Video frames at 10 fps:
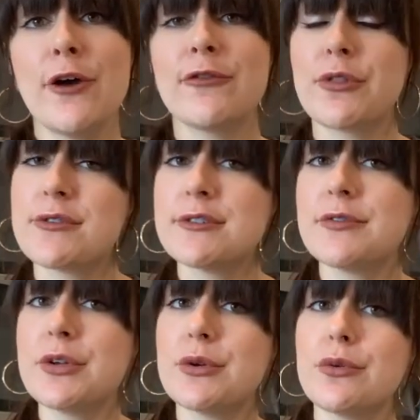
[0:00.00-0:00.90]
for those
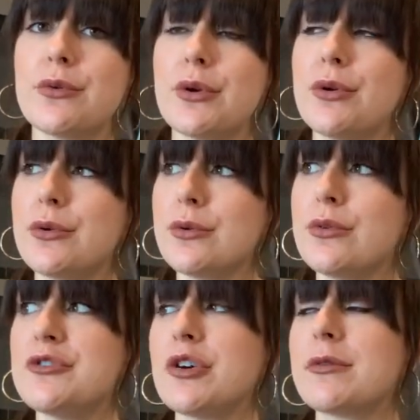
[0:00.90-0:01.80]
of you
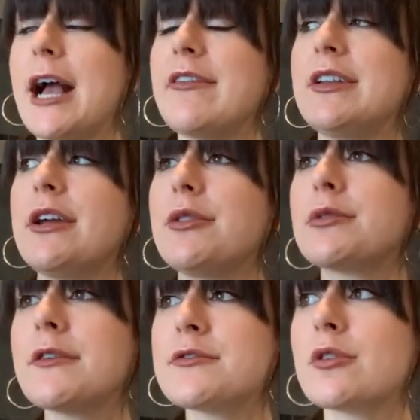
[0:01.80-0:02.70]
who don't have any good
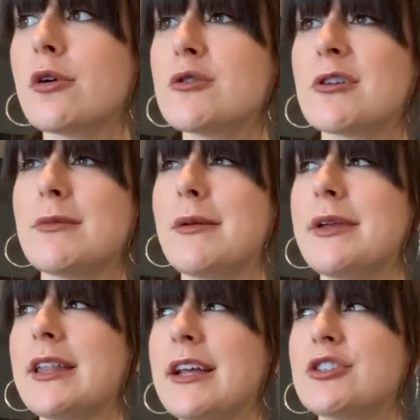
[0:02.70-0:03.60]
thrift stores or
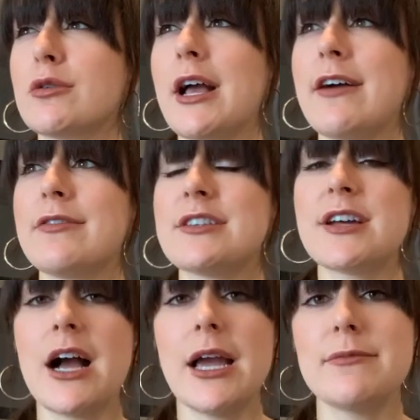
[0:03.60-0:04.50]
maybe like don't have the
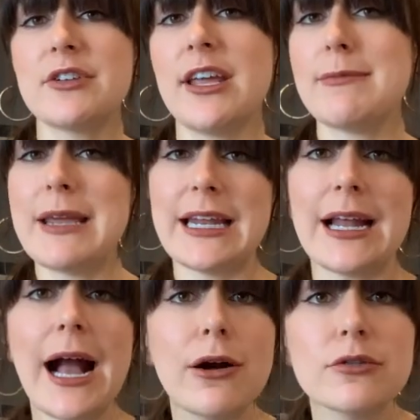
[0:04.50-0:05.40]
time to like make it
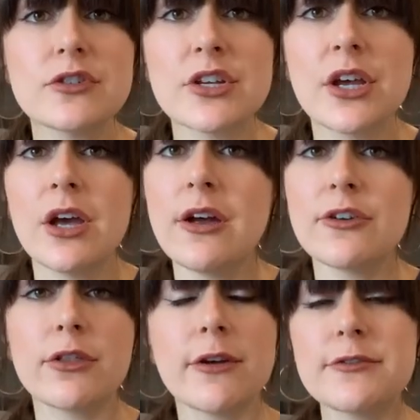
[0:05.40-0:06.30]
out
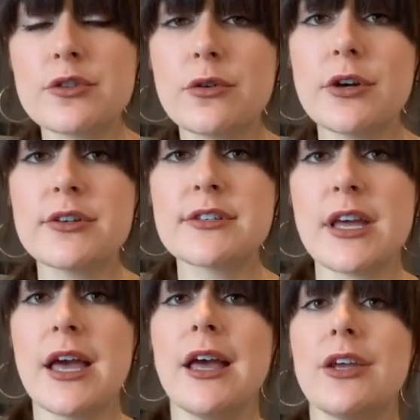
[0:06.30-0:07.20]
to thrift stores,